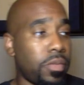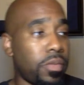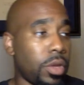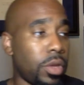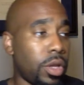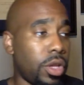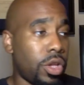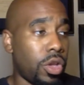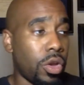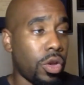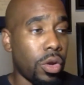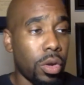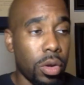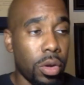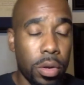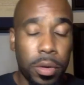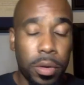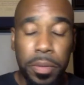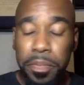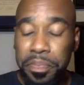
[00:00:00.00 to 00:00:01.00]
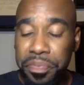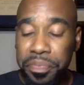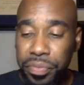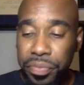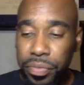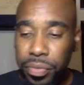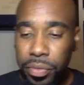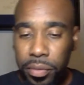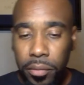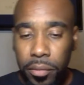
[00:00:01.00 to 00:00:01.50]
you're
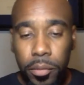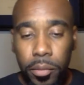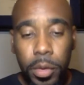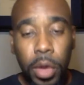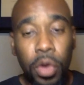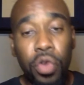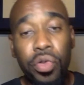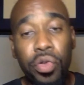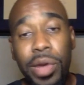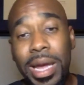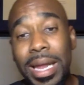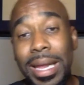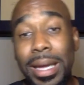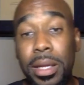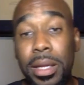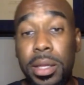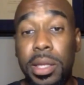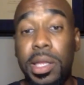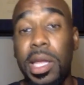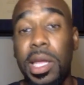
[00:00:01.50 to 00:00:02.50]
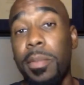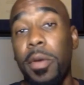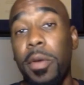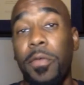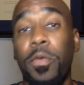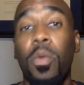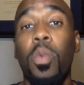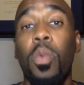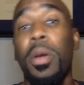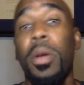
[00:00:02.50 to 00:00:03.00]
creating a stigma
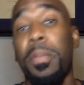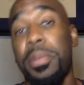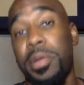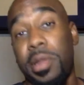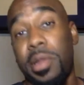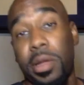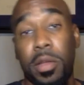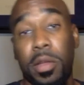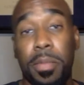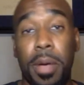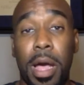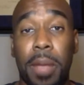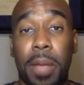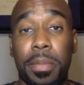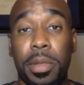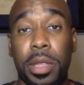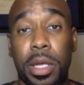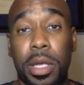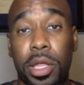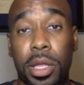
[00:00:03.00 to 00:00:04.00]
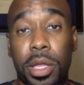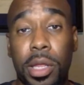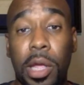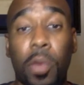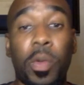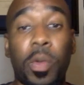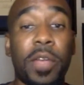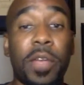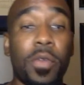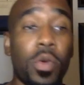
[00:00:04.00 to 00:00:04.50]
for one particular population.
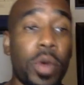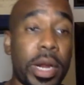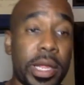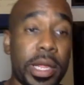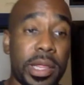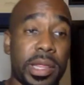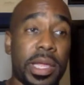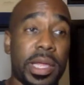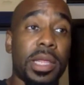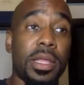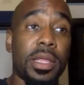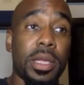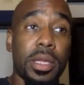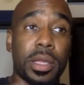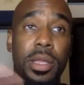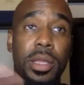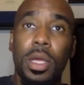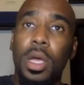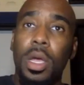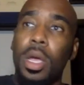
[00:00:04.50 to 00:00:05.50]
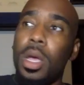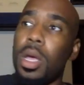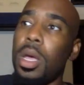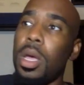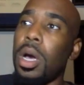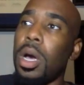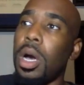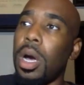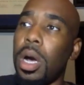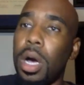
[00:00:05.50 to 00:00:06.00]
Like, we've already seen this,
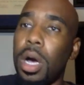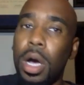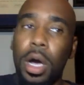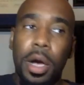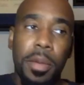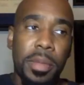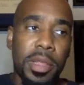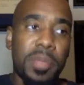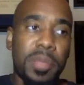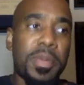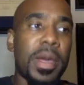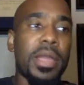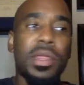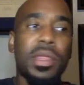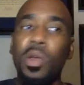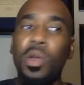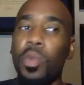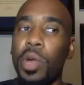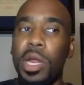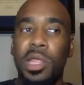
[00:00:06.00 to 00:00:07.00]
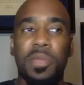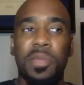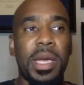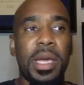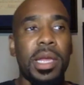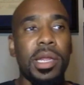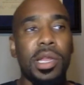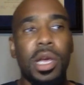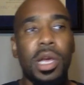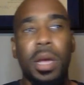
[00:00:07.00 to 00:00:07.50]
especially when it's
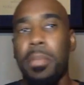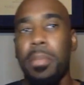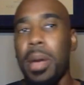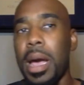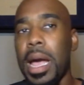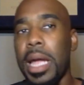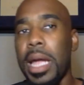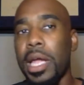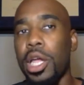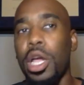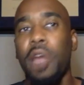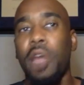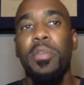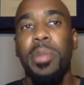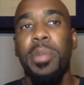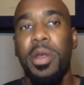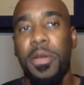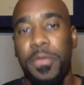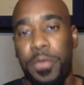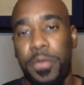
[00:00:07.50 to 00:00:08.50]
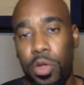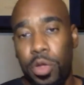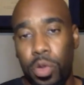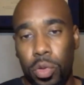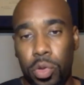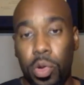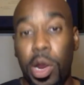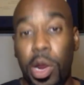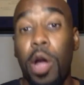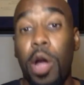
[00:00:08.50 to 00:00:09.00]
being done by government
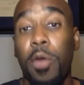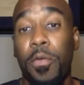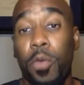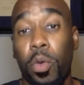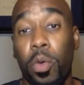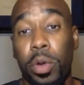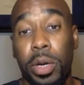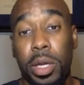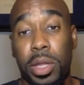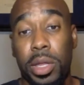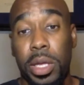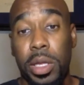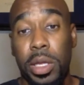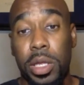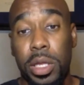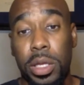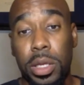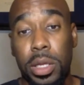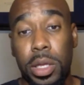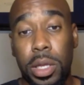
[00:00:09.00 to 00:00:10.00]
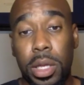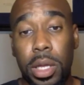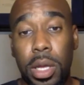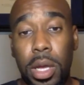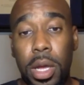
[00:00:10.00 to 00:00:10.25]
officials or health organizations.